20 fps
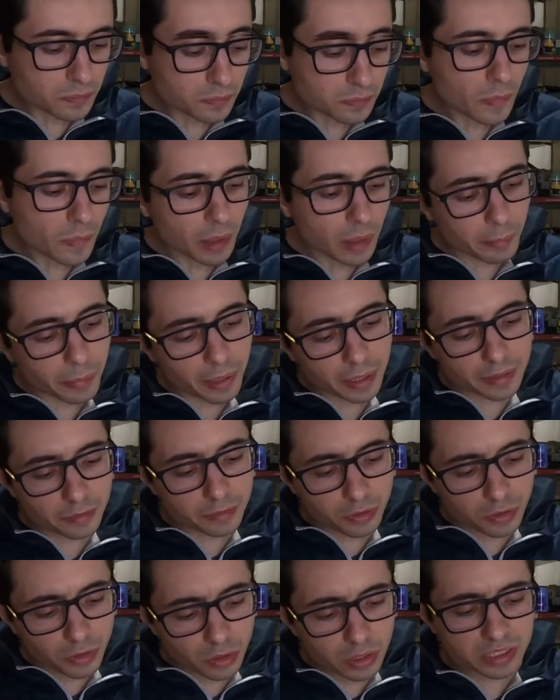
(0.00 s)
But the
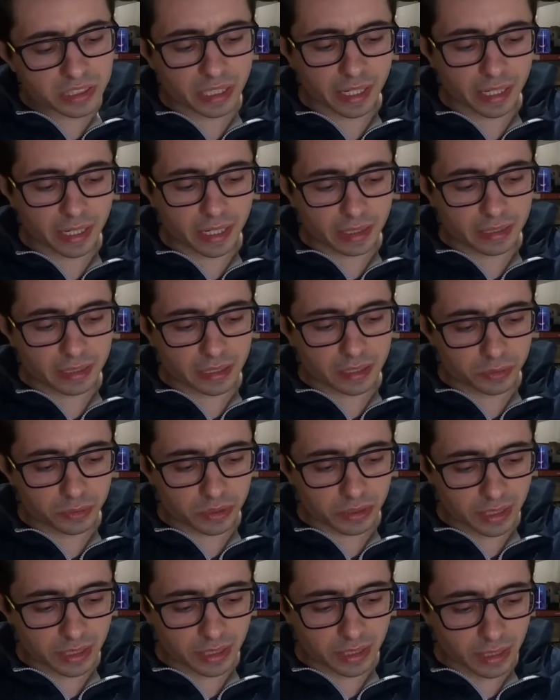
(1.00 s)
velocity is, as we
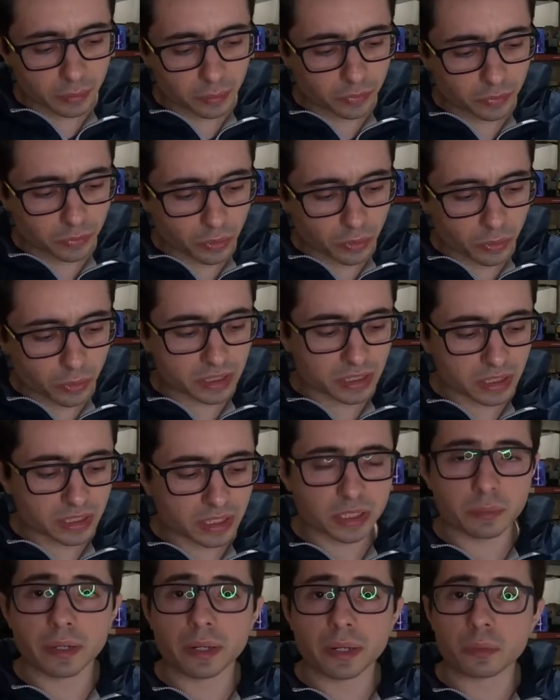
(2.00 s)
said before, is just the
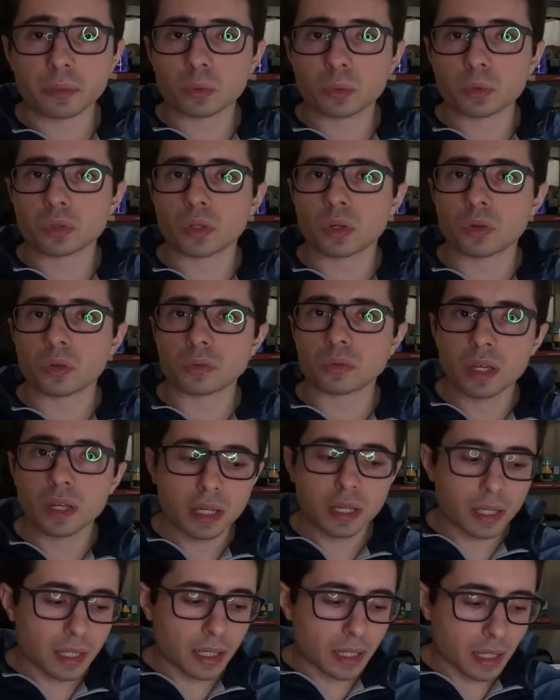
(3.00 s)
square root of
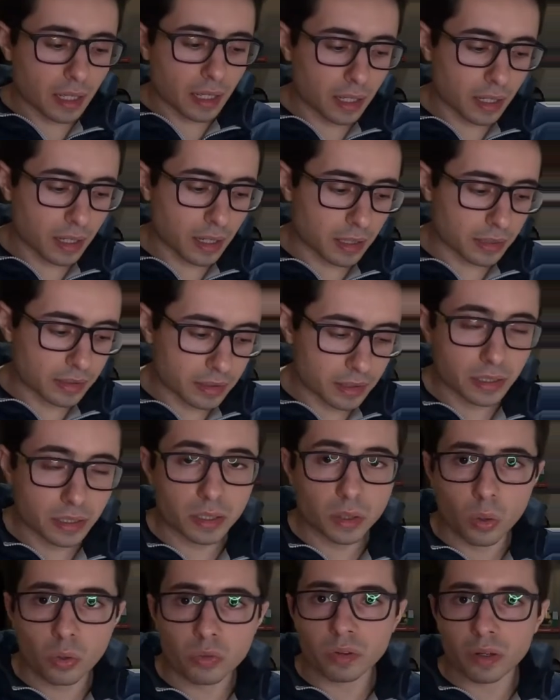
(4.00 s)
t
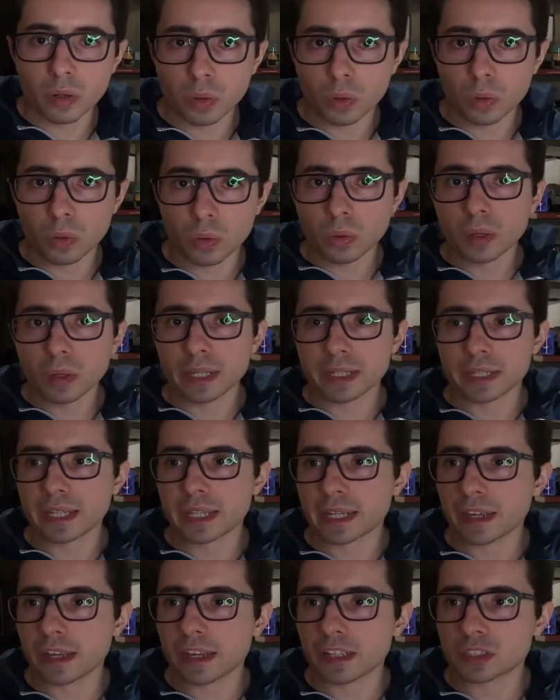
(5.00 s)
over whole in the
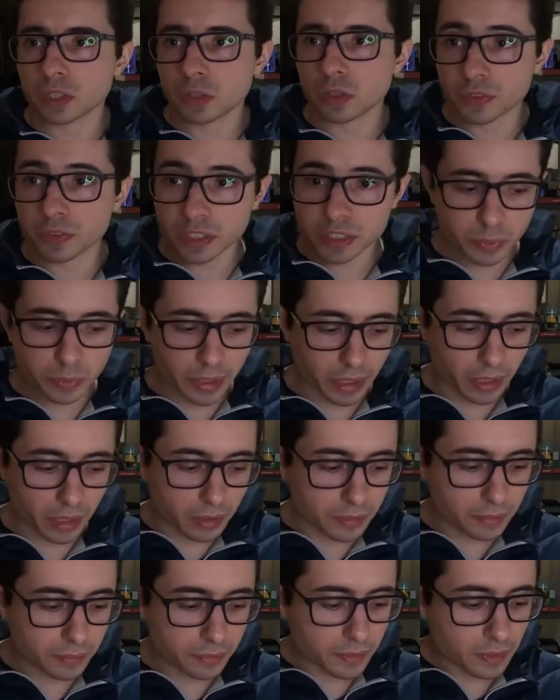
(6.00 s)
case of the string.
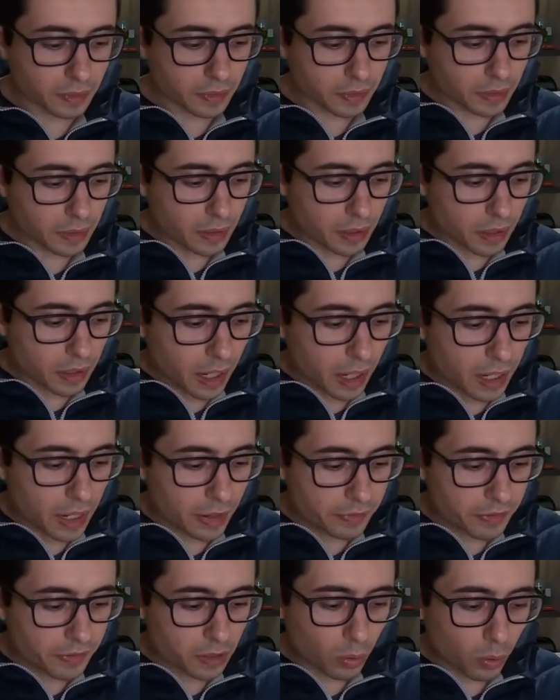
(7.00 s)
I left
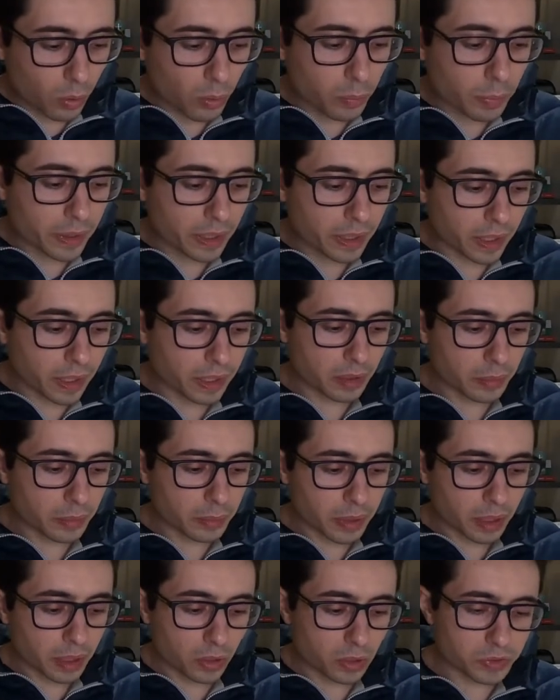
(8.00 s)
it open here
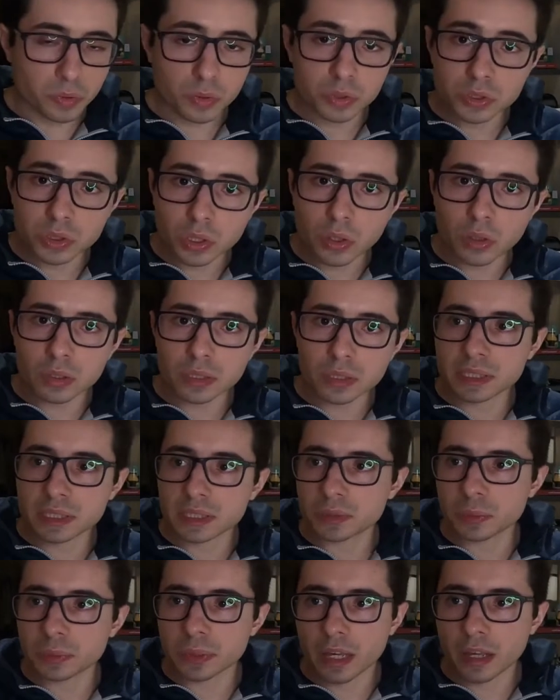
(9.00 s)
because for solids
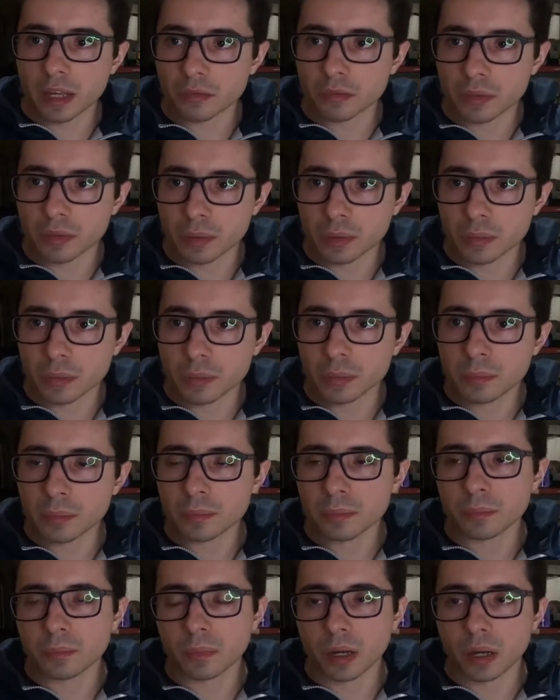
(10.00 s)
we have the
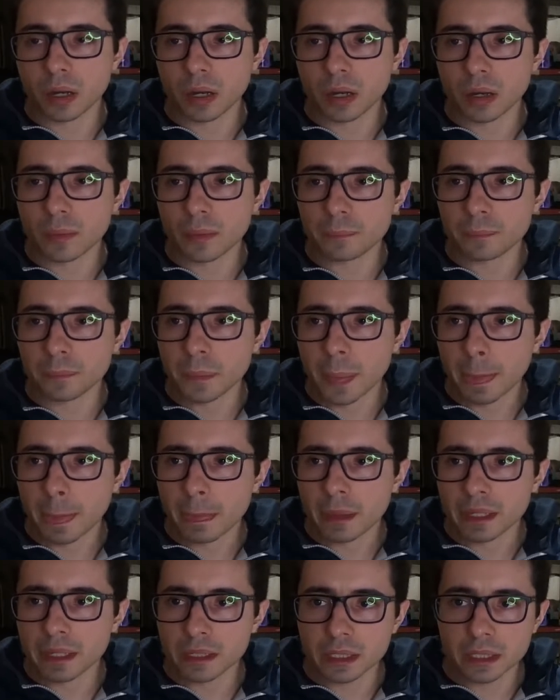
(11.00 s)

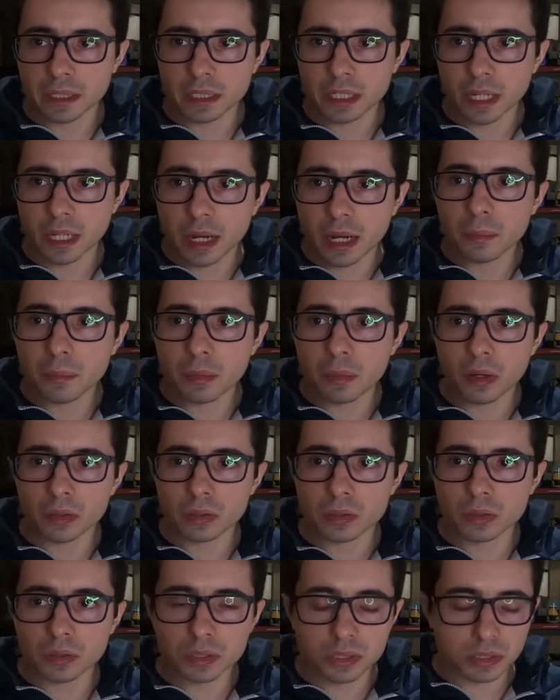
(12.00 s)
Young
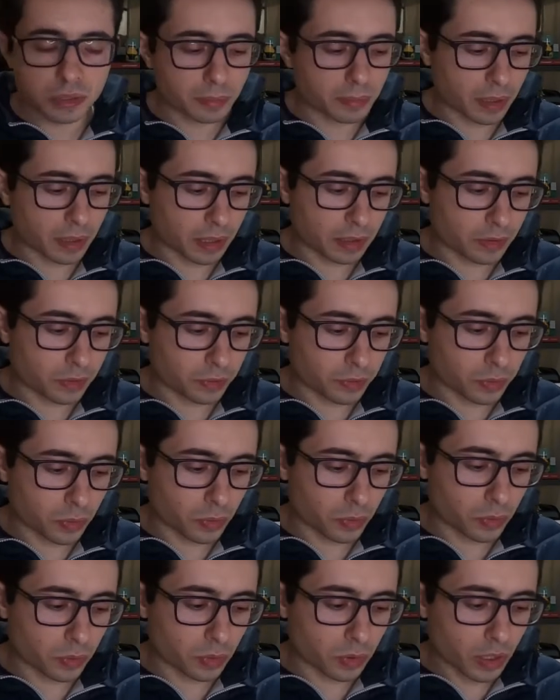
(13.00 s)
modulus, but
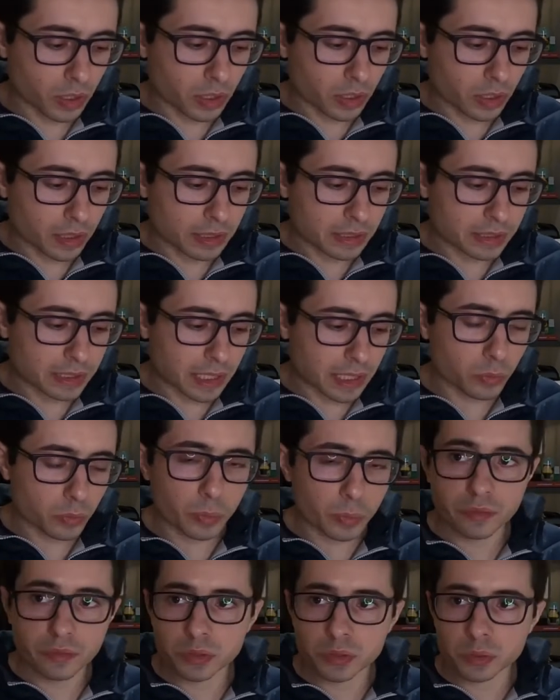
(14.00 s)
for sound
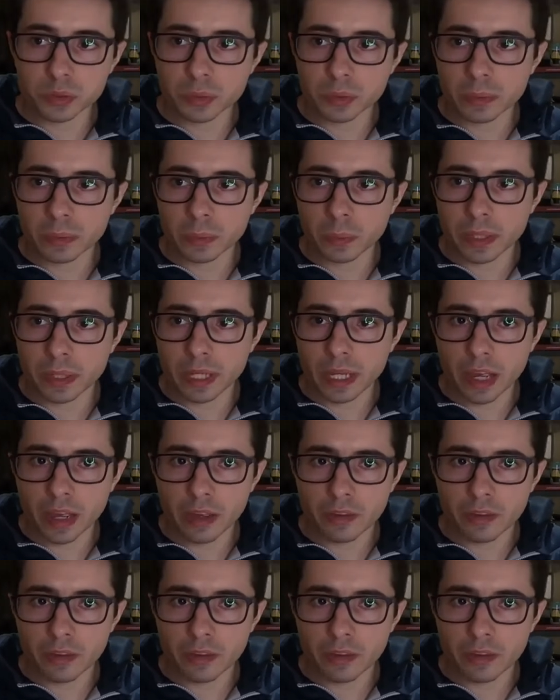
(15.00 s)
waves we have